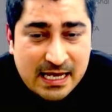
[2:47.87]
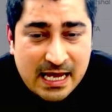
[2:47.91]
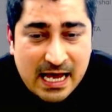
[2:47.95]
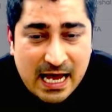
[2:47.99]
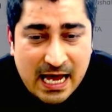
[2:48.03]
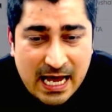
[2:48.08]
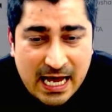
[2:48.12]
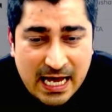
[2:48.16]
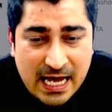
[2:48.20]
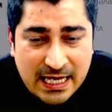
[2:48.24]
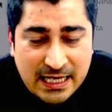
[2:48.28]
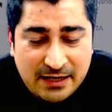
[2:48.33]

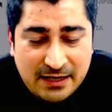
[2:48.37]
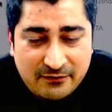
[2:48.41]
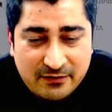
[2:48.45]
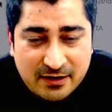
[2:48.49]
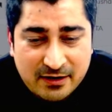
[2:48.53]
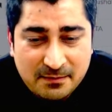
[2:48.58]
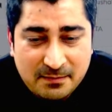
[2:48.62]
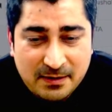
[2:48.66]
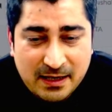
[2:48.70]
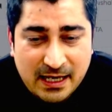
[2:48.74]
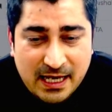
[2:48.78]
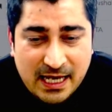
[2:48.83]
I will
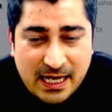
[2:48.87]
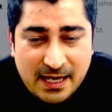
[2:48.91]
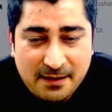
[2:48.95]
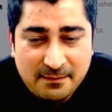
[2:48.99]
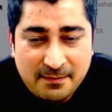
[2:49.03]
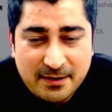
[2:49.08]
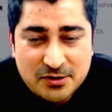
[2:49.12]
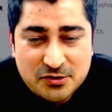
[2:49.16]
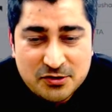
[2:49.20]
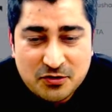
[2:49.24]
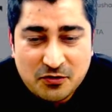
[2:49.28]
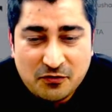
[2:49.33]
be able
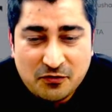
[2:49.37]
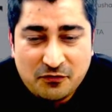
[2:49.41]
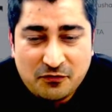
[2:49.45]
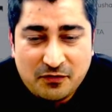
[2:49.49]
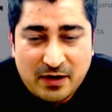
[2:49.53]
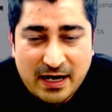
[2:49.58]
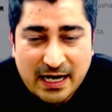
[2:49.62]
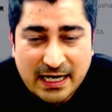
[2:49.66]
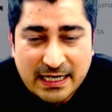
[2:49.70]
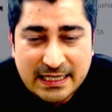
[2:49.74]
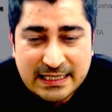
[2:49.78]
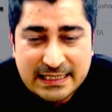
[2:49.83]
to
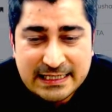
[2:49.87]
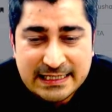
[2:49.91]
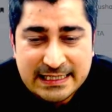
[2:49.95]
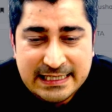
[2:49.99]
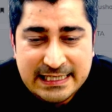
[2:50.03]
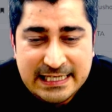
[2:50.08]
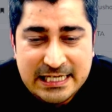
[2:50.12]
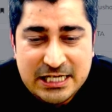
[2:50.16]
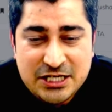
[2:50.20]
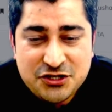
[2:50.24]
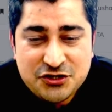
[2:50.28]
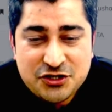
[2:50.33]
find
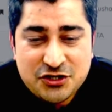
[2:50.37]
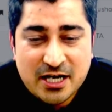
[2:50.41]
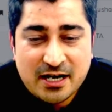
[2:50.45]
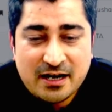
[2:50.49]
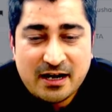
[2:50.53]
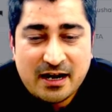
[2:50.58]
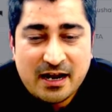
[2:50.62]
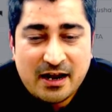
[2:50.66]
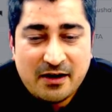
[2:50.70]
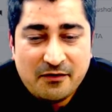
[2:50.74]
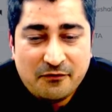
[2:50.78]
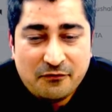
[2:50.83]
each and
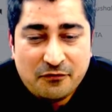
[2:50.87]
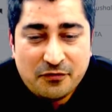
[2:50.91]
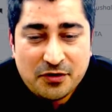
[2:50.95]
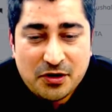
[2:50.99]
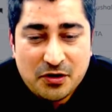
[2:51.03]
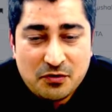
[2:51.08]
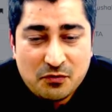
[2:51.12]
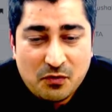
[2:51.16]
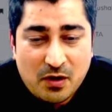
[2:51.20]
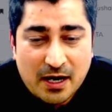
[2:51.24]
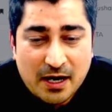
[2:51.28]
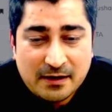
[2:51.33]

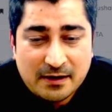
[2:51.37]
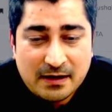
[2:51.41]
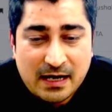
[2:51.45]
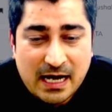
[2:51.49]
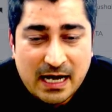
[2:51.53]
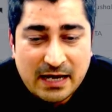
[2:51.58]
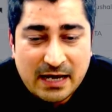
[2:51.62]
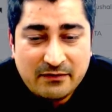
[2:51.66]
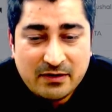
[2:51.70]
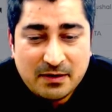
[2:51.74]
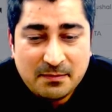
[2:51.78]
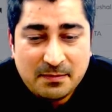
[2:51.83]
everyone. I
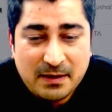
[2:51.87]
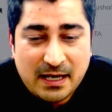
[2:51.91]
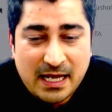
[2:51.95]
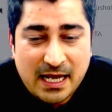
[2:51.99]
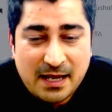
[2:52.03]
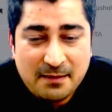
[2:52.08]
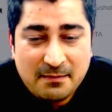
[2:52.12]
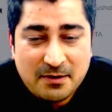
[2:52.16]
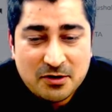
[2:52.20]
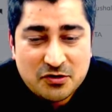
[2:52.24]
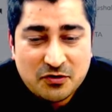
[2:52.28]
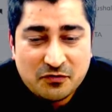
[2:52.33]
will be
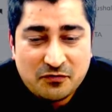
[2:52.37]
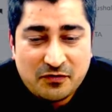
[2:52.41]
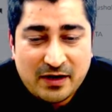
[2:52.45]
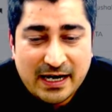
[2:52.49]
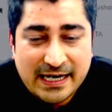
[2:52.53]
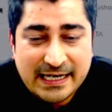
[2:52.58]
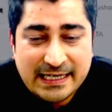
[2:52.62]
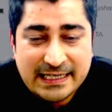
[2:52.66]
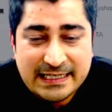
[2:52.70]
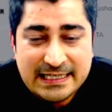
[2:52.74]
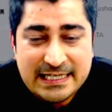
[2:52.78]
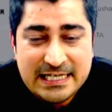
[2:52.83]
able to find
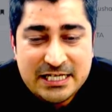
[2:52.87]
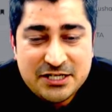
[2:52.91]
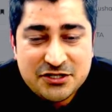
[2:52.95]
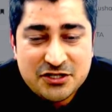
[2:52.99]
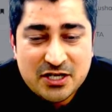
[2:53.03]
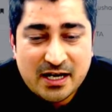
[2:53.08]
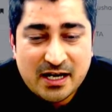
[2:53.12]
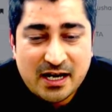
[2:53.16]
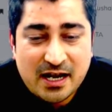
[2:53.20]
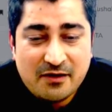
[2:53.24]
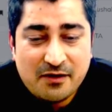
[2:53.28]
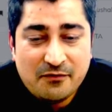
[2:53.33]
each and
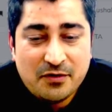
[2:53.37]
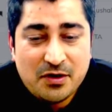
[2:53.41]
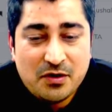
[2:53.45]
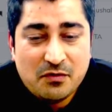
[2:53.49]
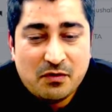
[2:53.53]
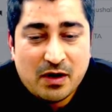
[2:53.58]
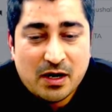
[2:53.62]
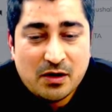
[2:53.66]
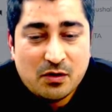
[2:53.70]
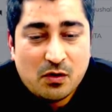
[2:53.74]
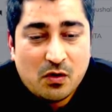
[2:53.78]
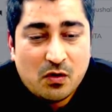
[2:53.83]

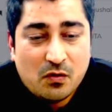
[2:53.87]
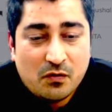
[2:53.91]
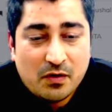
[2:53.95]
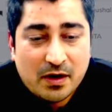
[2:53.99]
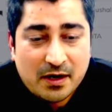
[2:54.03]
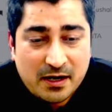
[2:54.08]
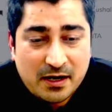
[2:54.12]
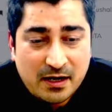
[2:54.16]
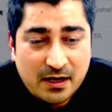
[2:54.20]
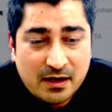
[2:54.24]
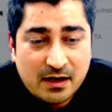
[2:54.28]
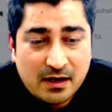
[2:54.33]
everyone over
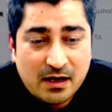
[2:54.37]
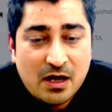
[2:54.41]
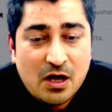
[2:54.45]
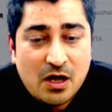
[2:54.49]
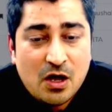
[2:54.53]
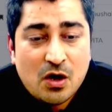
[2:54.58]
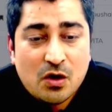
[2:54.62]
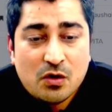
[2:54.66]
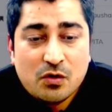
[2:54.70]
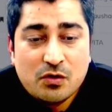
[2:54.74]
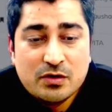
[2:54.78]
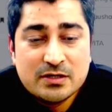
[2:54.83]
here
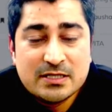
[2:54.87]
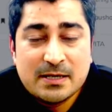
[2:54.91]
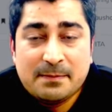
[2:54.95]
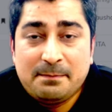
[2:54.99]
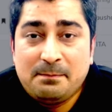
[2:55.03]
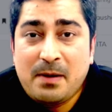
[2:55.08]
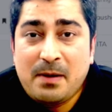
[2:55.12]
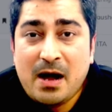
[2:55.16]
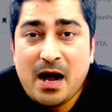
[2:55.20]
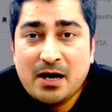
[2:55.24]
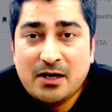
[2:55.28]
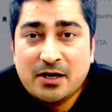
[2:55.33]
who is a
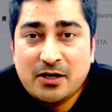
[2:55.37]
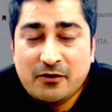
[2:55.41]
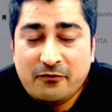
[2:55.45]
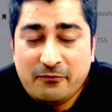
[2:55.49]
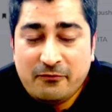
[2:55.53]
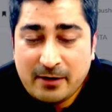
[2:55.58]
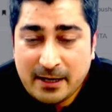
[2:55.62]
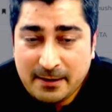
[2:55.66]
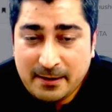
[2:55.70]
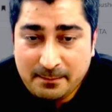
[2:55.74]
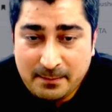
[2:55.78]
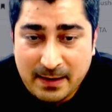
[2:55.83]
part of my
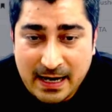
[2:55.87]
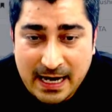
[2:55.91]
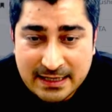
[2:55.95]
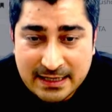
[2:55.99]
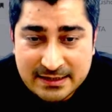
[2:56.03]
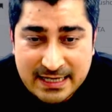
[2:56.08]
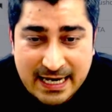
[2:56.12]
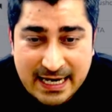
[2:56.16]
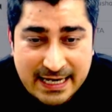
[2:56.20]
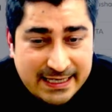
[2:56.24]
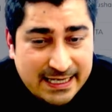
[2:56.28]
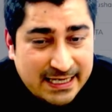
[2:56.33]
batch.
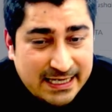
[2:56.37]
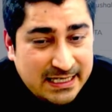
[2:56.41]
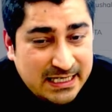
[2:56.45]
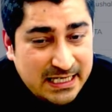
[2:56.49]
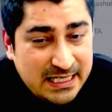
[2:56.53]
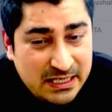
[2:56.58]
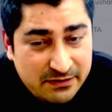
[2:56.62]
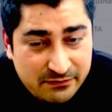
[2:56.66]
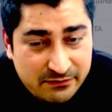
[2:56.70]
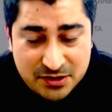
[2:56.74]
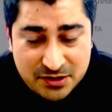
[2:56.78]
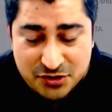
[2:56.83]
I can
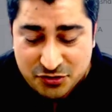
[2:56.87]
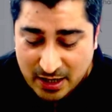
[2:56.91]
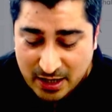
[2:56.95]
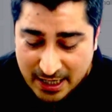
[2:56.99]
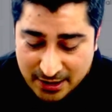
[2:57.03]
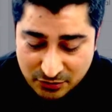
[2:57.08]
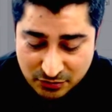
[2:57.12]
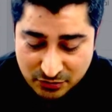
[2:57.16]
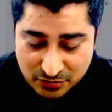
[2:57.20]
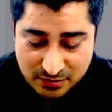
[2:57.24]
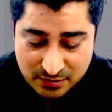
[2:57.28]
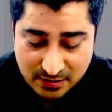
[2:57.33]
even try to
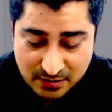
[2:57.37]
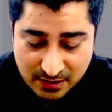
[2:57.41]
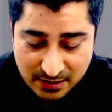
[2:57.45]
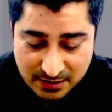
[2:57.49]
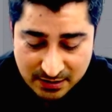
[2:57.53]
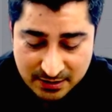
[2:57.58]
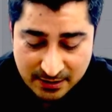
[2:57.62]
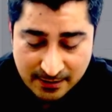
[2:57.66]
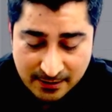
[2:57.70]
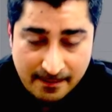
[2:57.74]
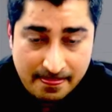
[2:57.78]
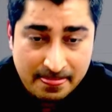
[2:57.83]
search
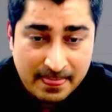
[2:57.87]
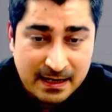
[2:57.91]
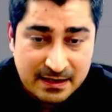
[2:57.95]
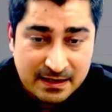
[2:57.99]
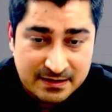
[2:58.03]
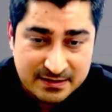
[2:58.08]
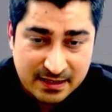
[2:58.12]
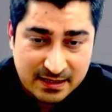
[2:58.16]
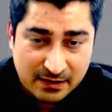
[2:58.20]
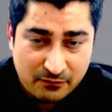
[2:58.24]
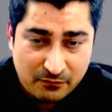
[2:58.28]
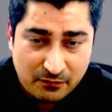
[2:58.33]

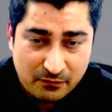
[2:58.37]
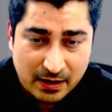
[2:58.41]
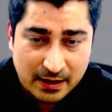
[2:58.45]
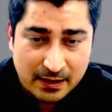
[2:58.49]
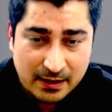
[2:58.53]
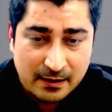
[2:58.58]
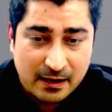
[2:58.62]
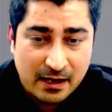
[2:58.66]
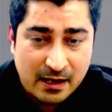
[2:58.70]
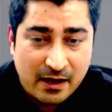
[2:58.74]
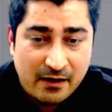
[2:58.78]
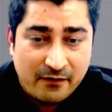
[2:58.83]
someone
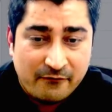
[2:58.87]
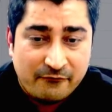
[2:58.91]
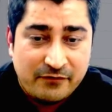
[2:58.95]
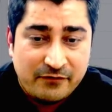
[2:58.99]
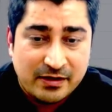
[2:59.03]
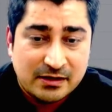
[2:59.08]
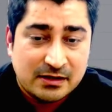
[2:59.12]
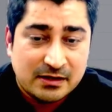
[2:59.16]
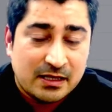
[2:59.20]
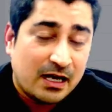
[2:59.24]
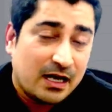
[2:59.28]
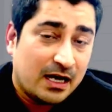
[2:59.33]

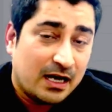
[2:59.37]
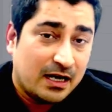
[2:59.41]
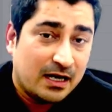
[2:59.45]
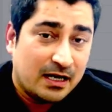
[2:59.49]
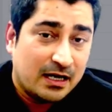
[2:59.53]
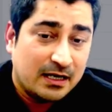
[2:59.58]
with a